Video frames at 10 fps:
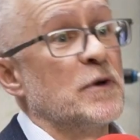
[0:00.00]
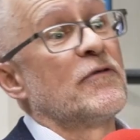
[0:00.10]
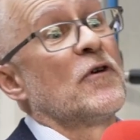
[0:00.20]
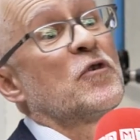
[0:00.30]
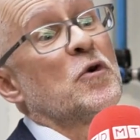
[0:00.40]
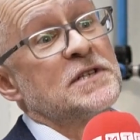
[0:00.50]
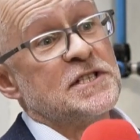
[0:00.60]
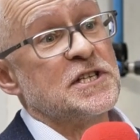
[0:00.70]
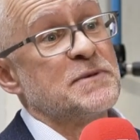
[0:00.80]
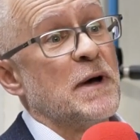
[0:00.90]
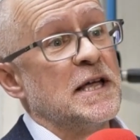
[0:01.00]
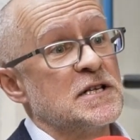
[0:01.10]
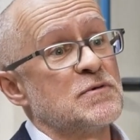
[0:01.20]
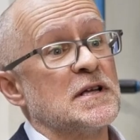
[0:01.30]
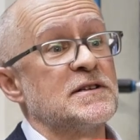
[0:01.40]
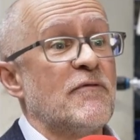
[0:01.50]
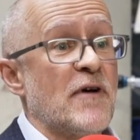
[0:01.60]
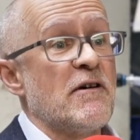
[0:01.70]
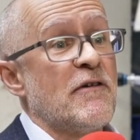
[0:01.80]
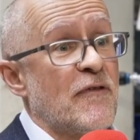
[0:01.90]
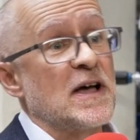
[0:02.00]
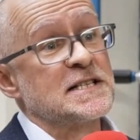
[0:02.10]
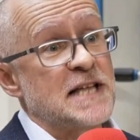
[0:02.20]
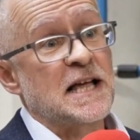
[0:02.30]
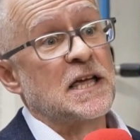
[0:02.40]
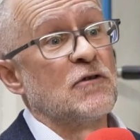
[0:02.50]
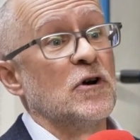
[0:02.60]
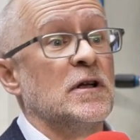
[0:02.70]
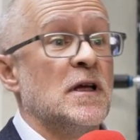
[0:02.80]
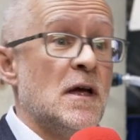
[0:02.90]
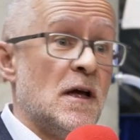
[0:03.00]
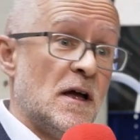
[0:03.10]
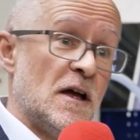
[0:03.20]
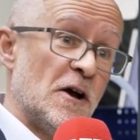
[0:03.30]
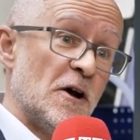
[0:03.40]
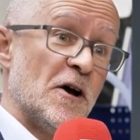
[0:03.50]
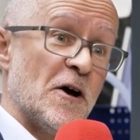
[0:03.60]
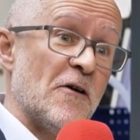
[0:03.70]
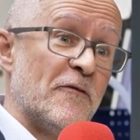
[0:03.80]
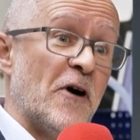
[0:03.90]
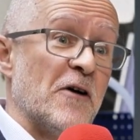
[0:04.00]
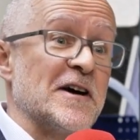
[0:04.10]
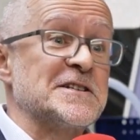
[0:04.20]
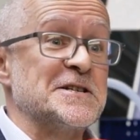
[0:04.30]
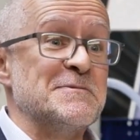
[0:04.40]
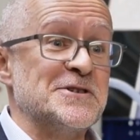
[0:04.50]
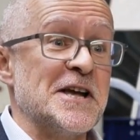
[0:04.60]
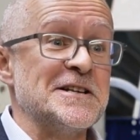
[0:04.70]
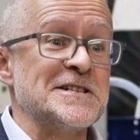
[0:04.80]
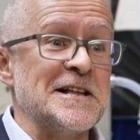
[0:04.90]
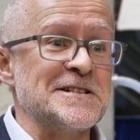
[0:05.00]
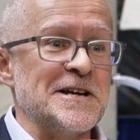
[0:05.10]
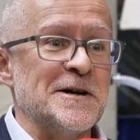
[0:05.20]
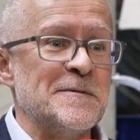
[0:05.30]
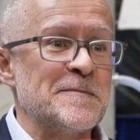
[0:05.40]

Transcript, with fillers: but of course it's the speed as well. It's a very fast, accurate five-axis machining centre.